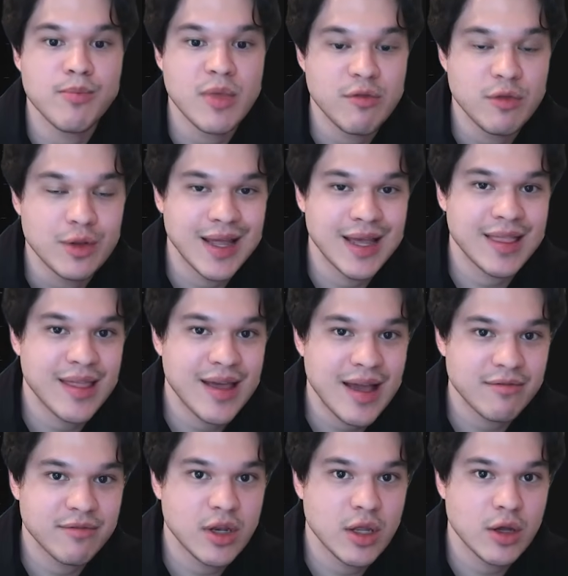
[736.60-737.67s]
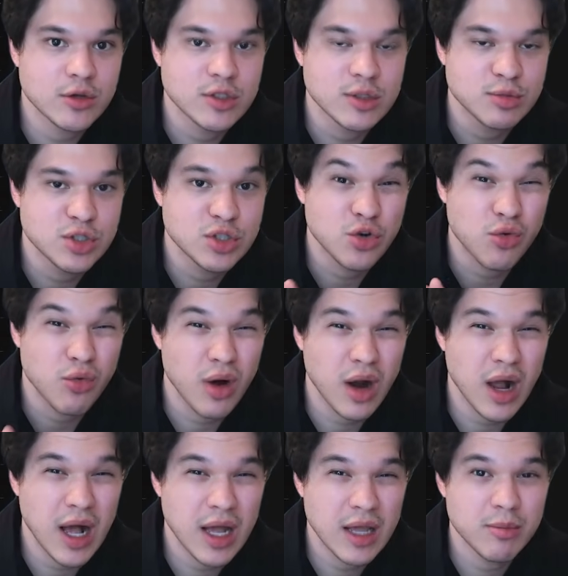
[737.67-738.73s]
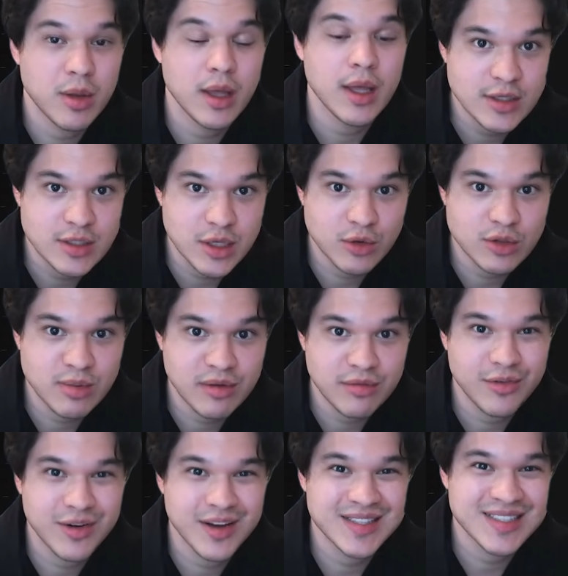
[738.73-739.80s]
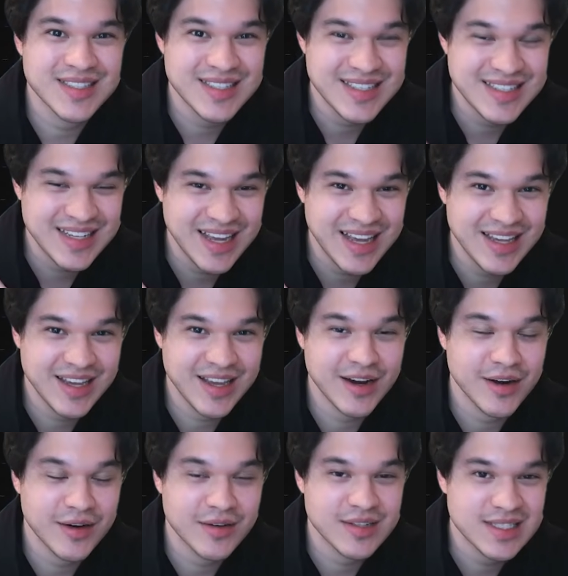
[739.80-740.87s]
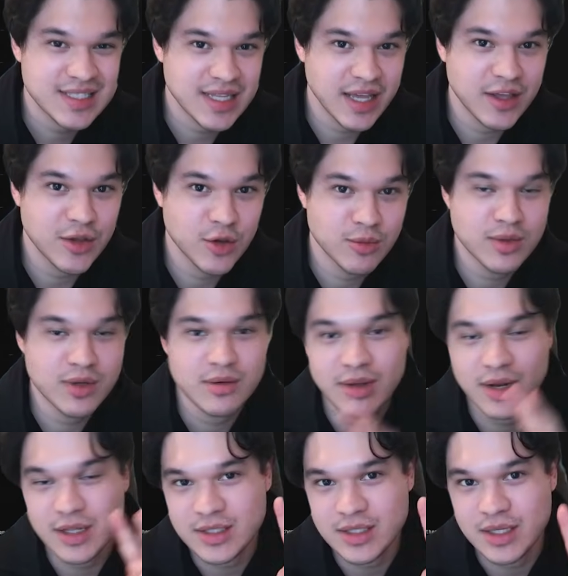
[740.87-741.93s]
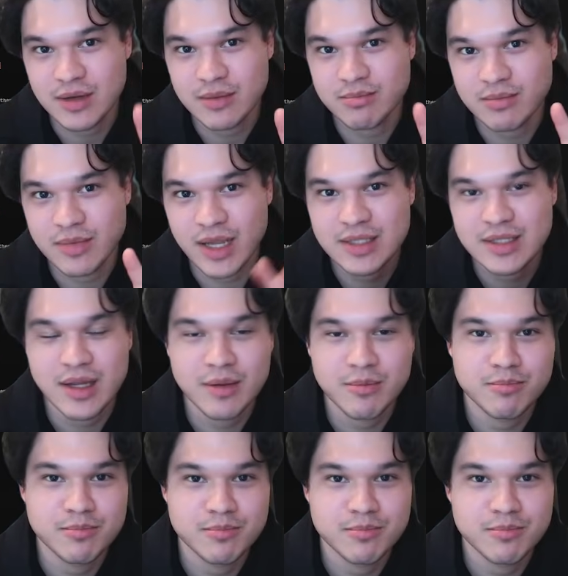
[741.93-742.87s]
If you like that video, subscribe. As always, my friends, take care, stay human, and I'll see you next time.